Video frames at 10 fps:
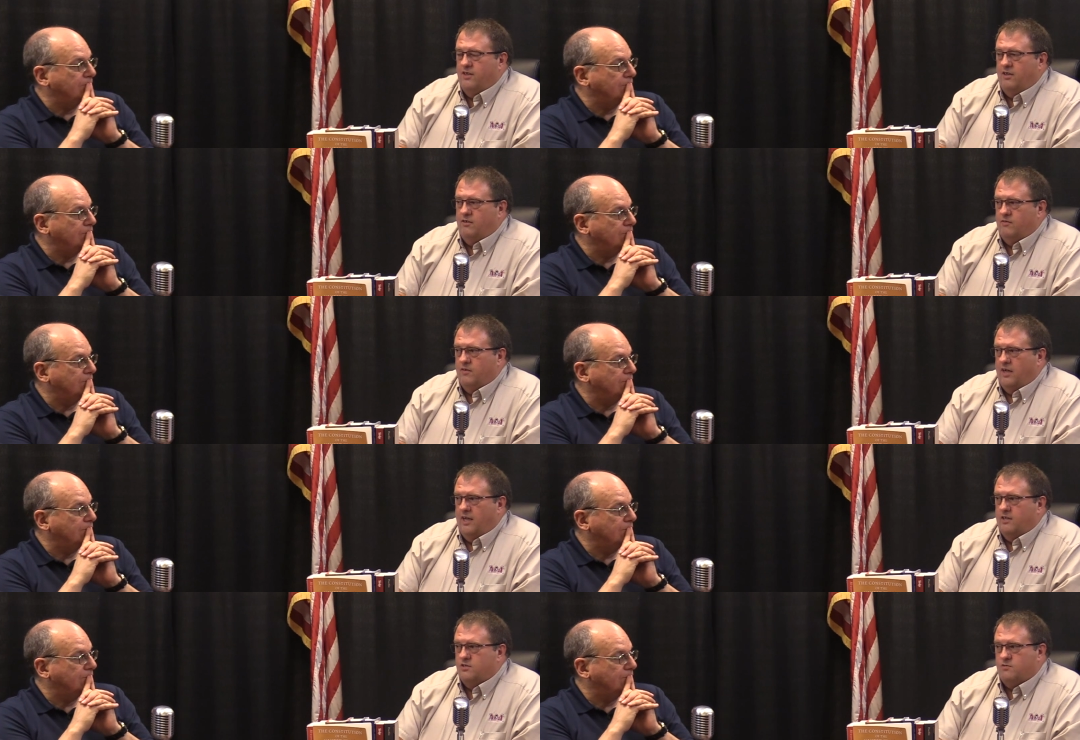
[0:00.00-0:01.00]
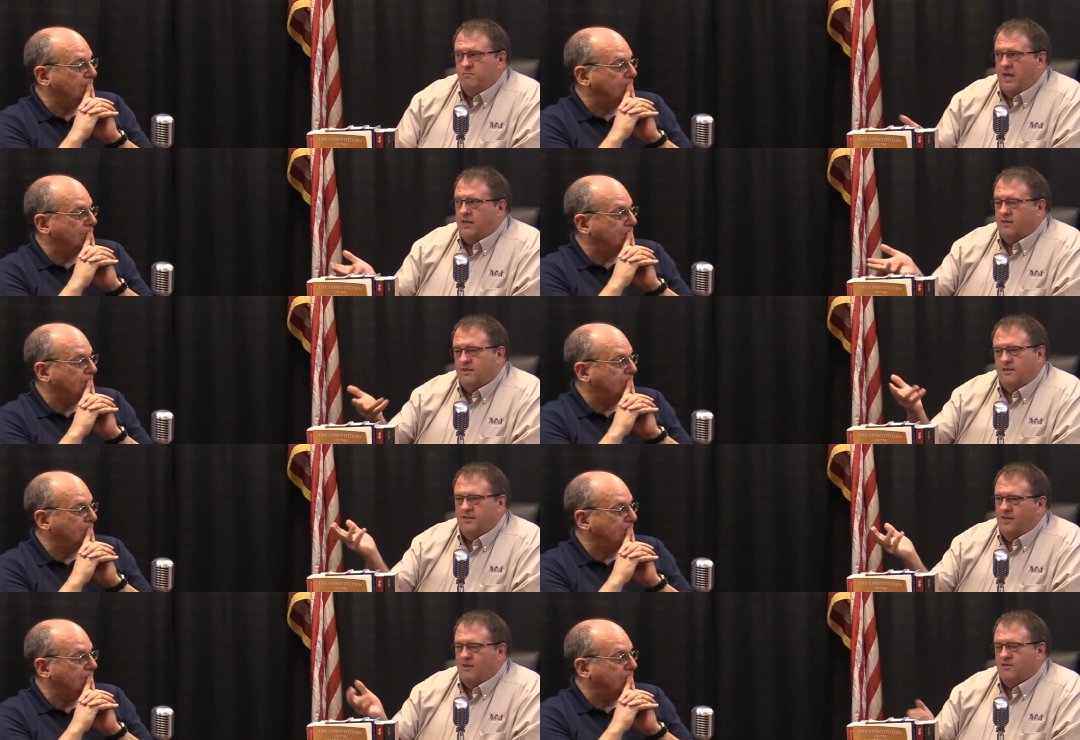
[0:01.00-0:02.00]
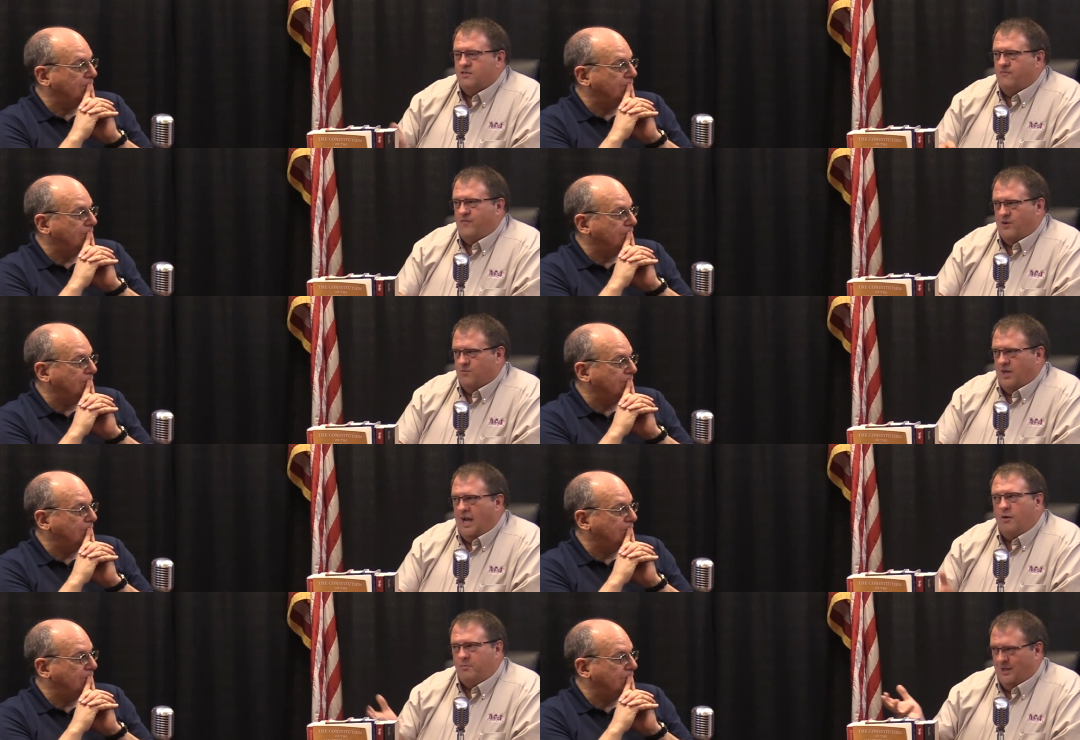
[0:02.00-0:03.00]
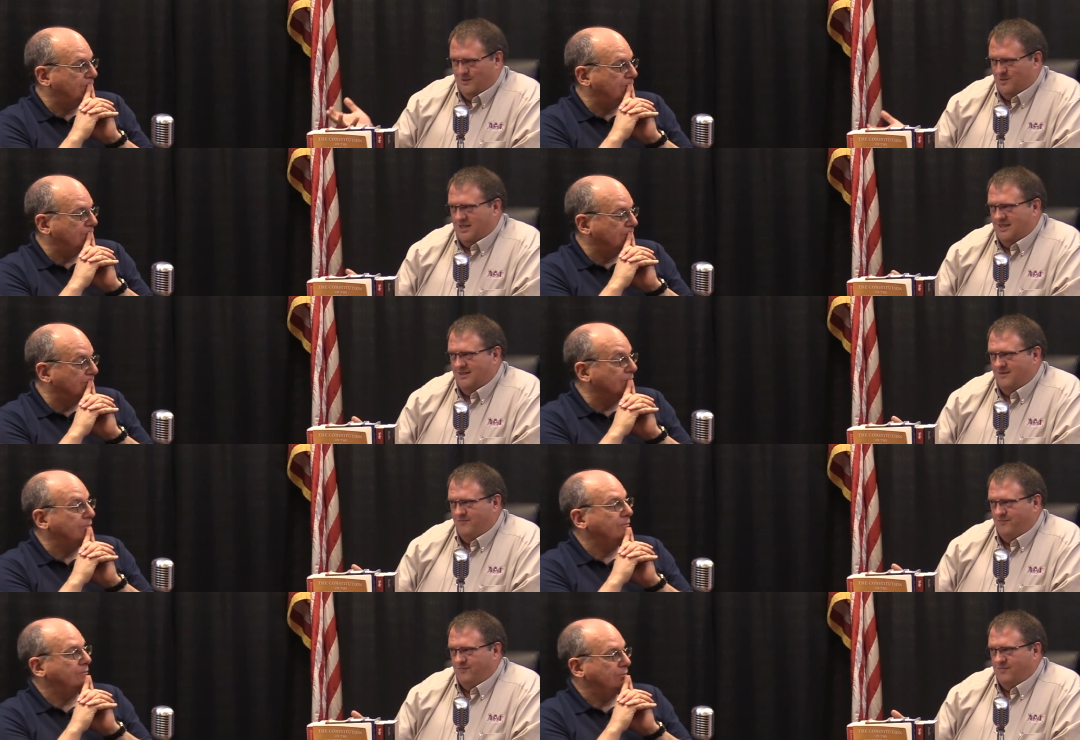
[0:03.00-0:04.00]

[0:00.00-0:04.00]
Speaker 1: to do is make it to the nearest federal outpost. Mm-hmm.